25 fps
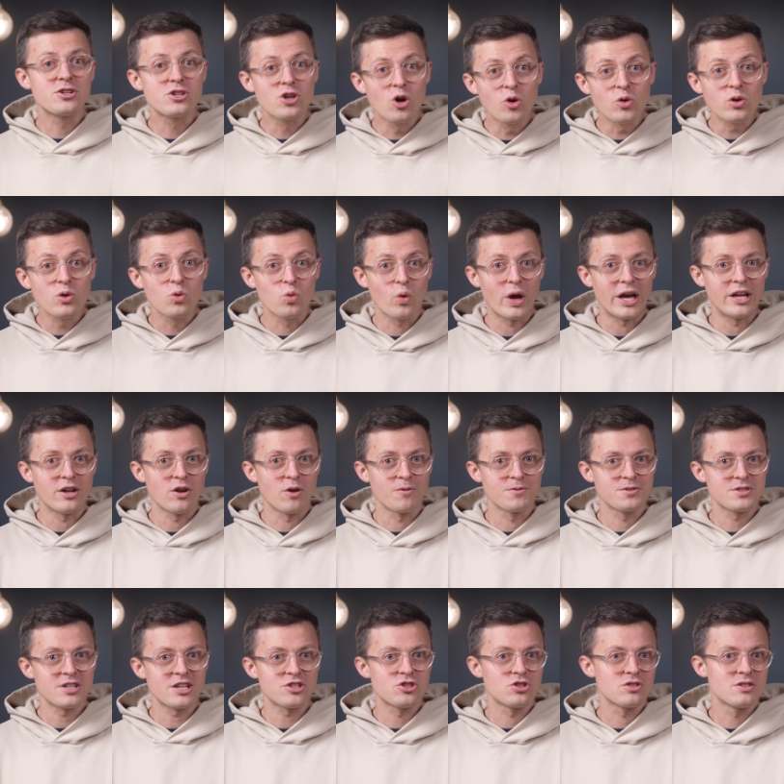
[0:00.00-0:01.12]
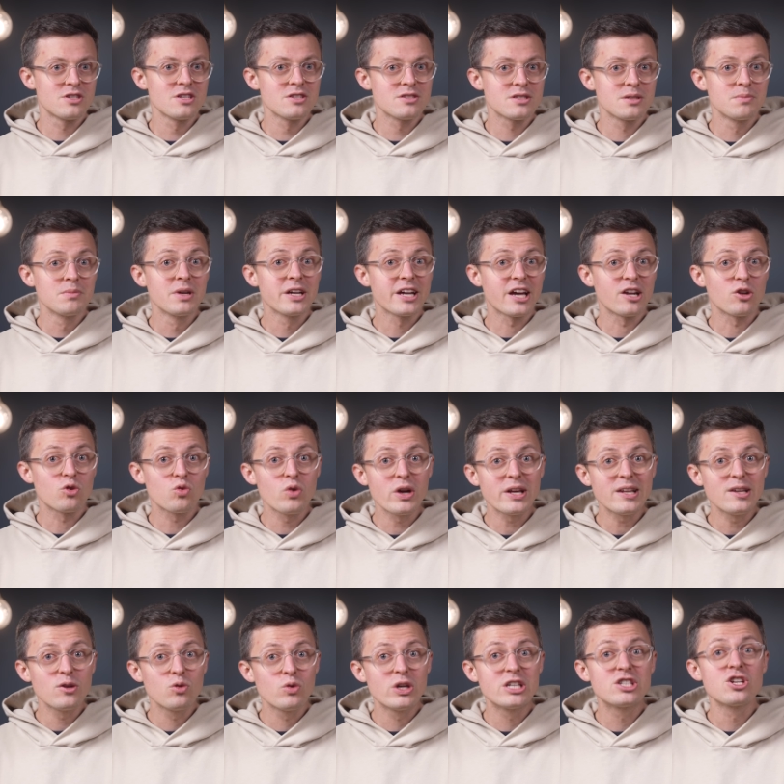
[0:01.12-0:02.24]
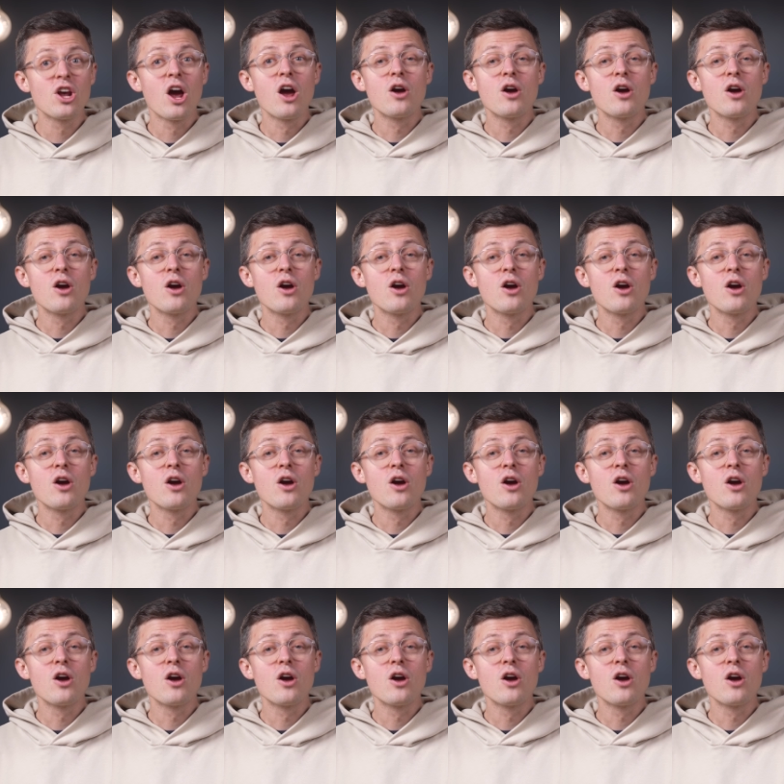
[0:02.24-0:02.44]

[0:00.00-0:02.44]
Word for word: total weight of such a system can quickly reach